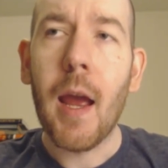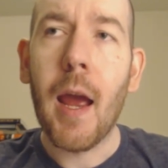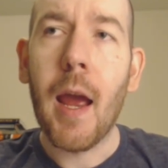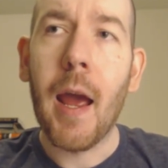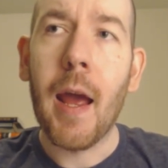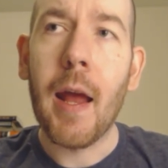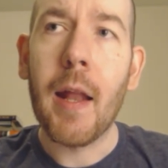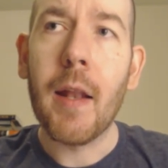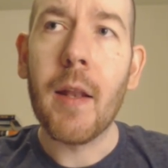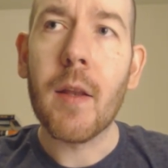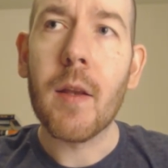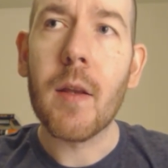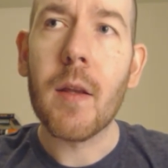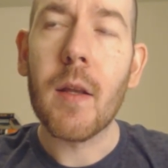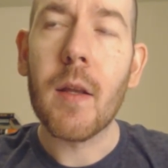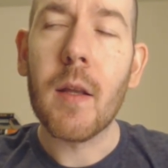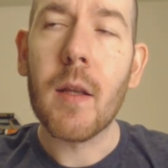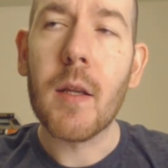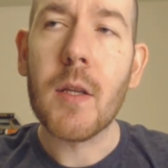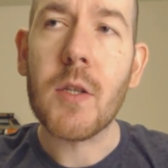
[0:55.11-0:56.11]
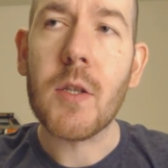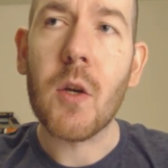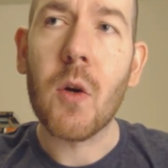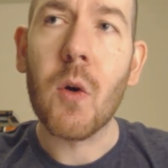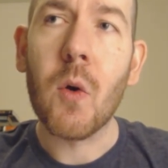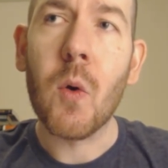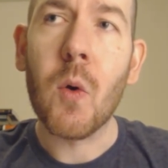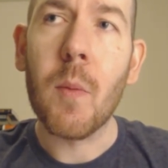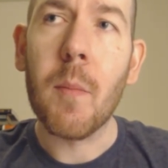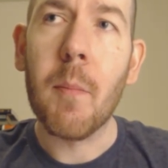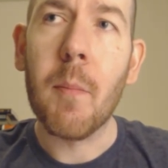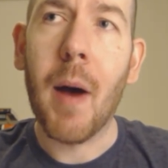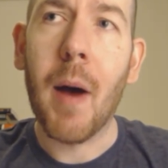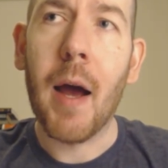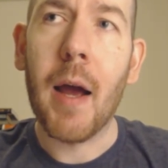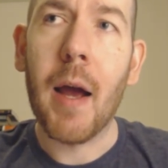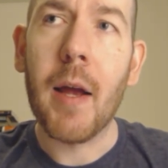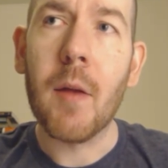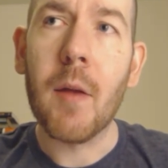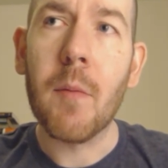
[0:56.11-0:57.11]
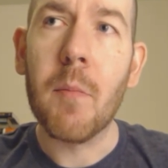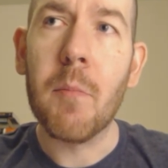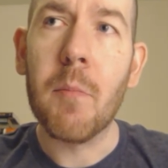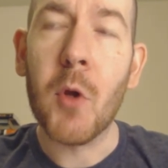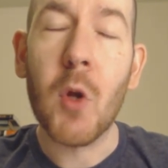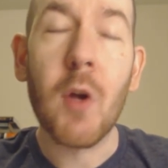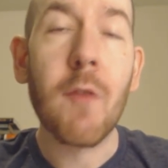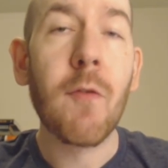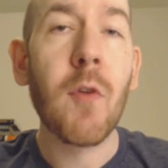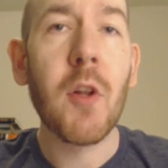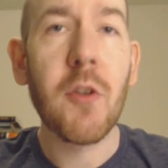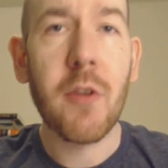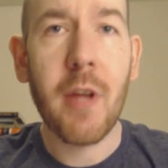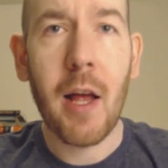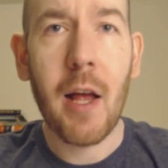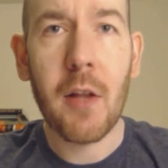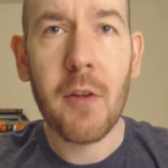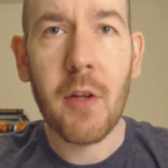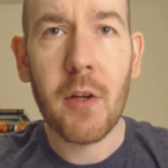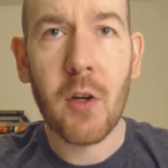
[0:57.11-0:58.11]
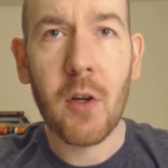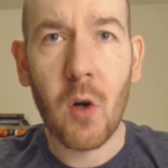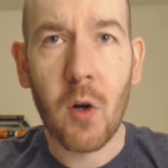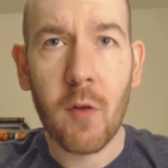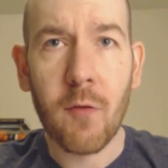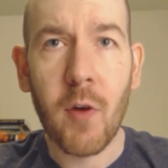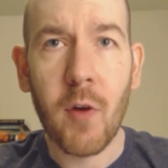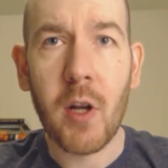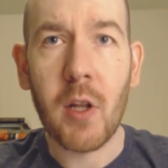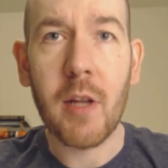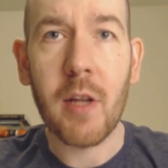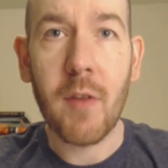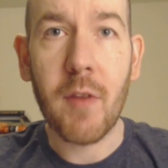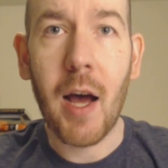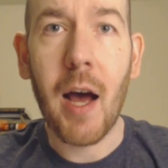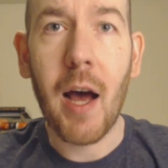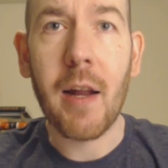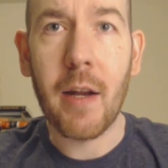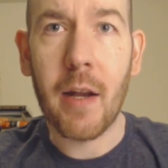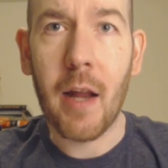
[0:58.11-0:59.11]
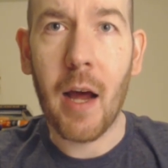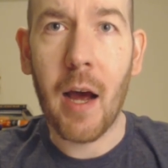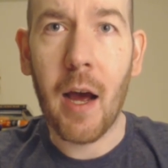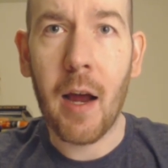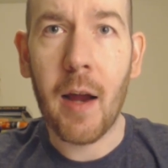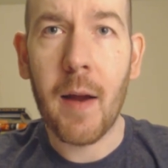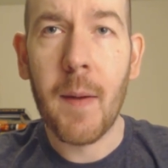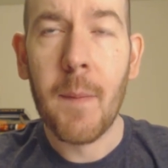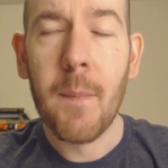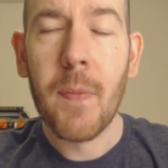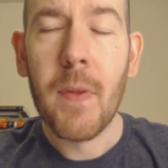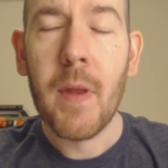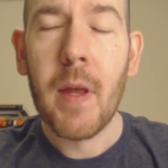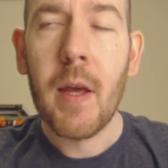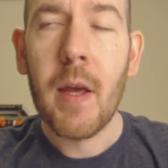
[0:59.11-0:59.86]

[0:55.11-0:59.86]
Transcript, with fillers: And so my beautiful and talented girlfriend, Leave Not, and I